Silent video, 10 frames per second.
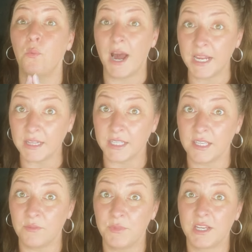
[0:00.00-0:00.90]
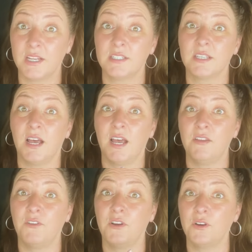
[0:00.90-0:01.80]
widely because
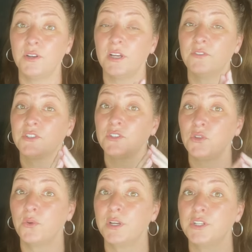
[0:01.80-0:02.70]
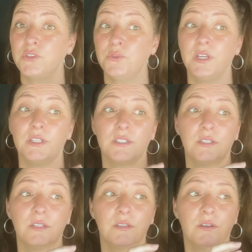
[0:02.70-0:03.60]
I've heard of storage unit
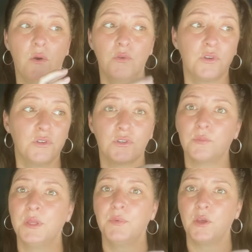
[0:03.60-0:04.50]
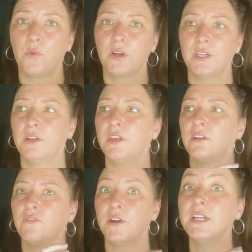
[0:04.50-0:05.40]
owners or people that work there that
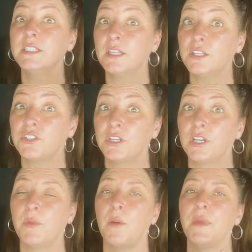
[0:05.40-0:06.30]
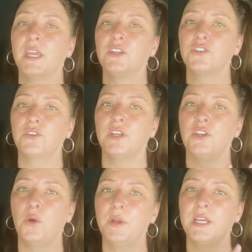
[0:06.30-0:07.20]
are very diligent about making sure that
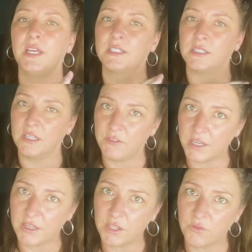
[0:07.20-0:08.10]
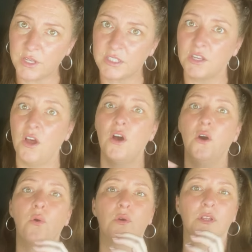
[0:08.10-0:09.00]
nobody is living in the units
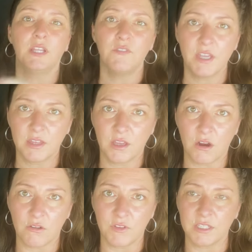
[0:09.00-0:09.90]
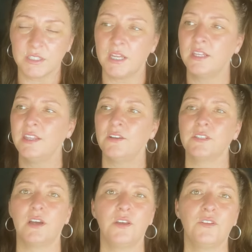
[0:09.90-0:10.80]
or living in the RVs. And then
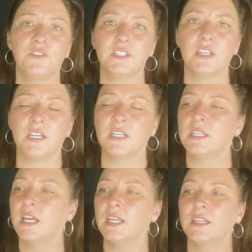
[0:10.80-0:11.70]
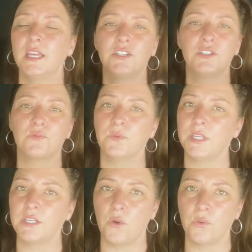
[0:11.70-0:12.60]
there's other facilities, they just
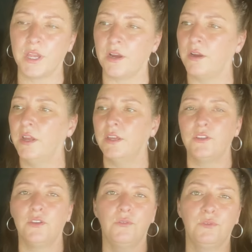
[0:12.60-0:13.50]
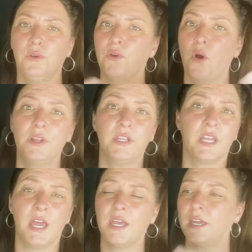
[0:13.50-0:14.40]
really don't care. You, you go in the
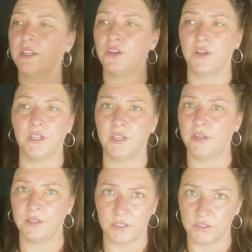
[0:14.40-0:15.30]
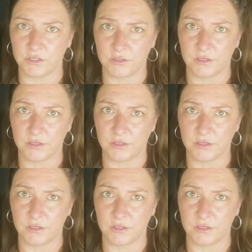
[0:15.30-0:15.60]
gate and you're in there and they just,